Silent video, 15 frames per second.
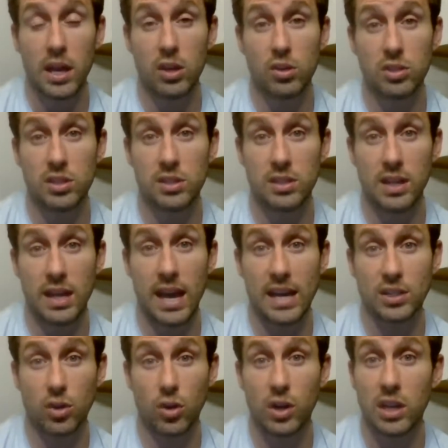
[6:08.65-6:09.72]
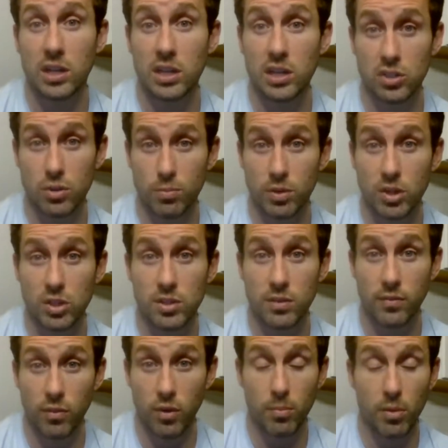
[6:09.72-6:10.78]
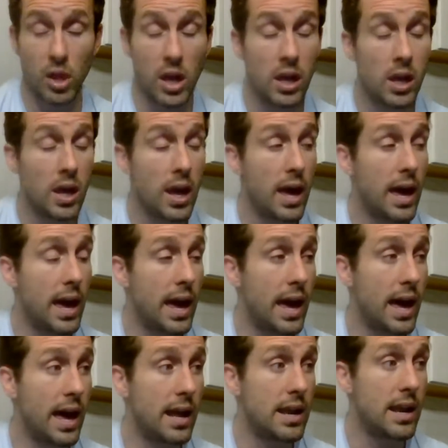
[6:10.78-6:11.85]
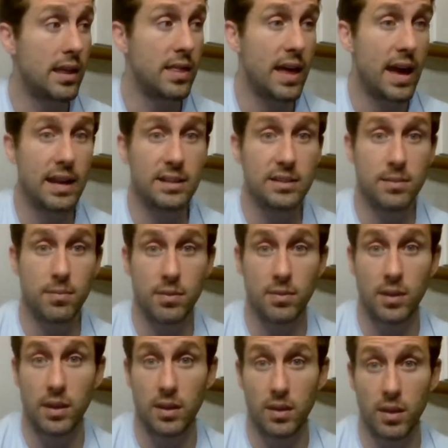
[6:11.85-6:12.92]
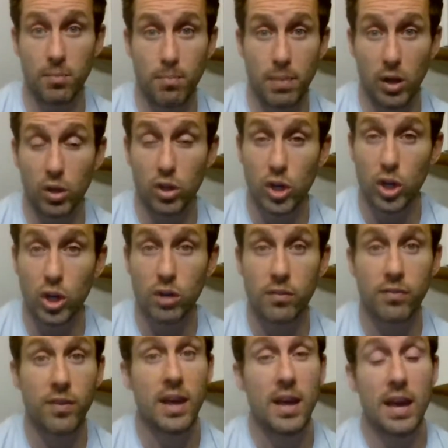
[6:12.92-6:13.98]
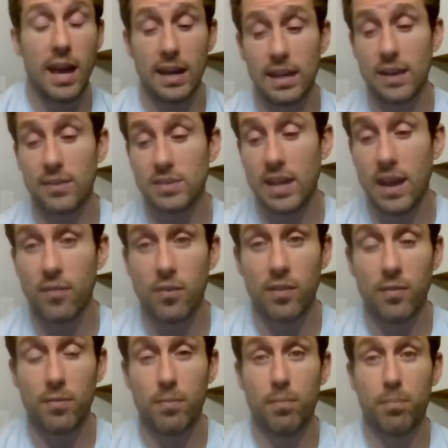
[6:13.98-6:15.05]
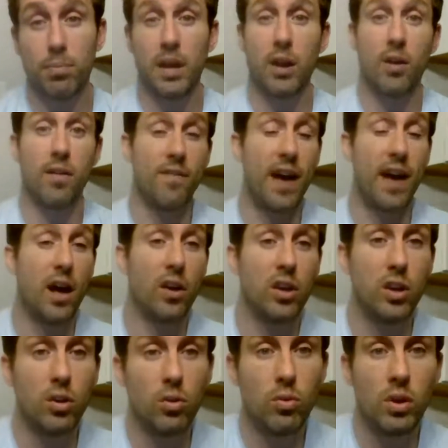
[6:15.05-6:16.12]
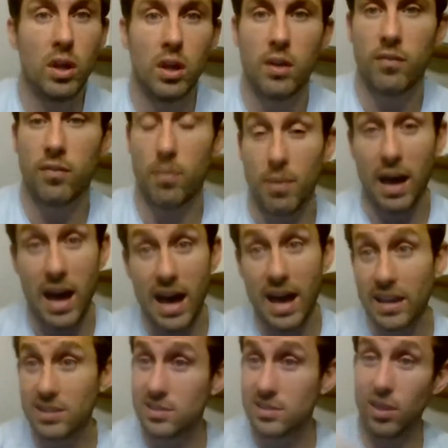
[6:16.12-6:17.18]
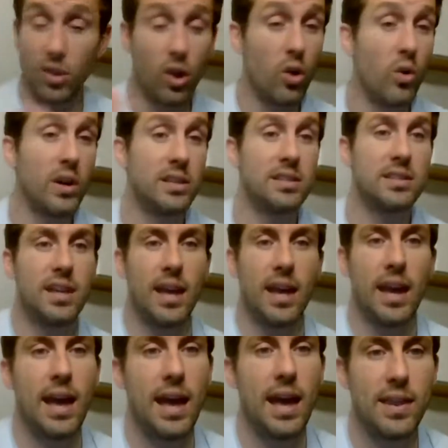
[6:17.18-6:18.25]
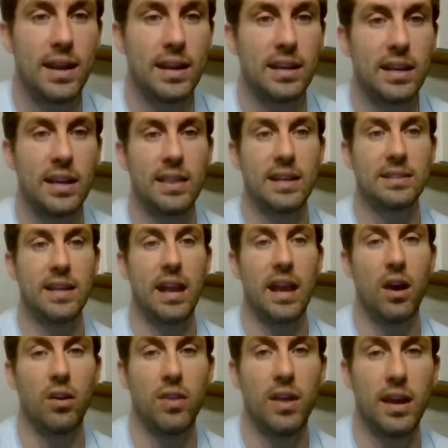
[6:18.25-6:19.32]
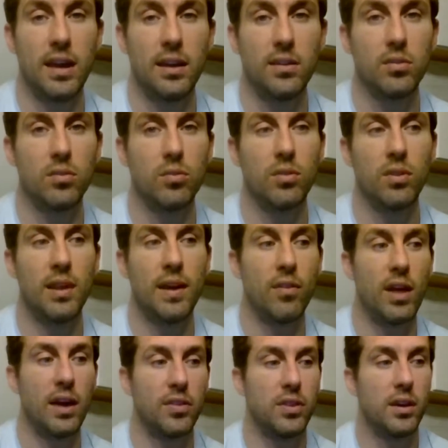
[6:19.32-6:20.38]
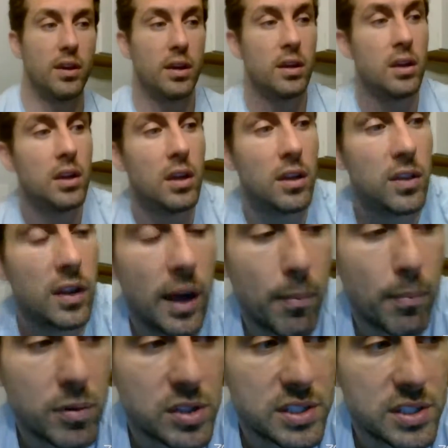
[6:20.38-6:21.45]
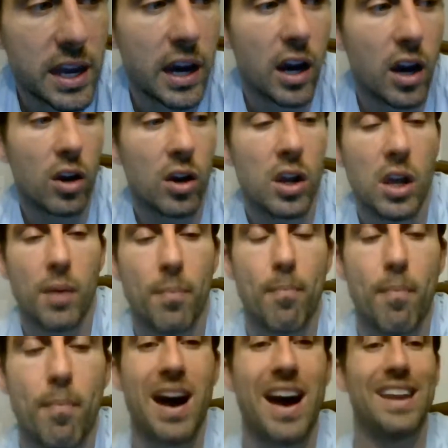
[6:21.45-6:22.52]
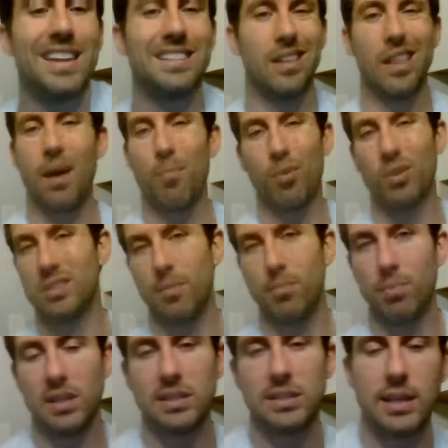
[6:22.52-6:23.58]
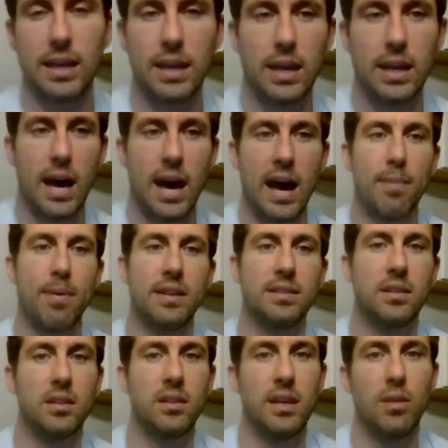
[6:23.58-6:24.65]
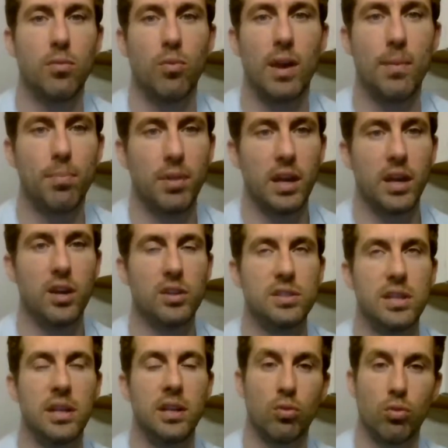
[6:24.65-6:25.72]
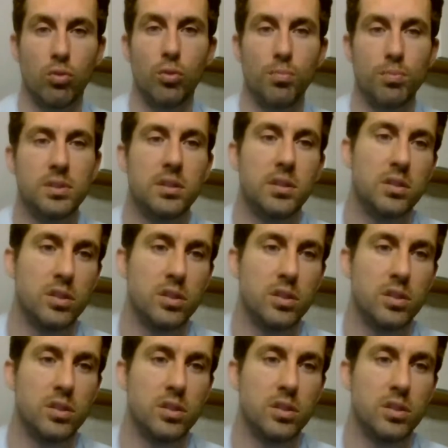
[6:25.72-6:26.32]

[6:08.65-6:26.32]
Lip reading: It uses the Gashonian distribution formula, and that is a bell curve, and it gives every player a value from the highest to lowest, and that's kind of how they level out the numbers there. Mine is a lot more simplistic. I basically rate players in groups.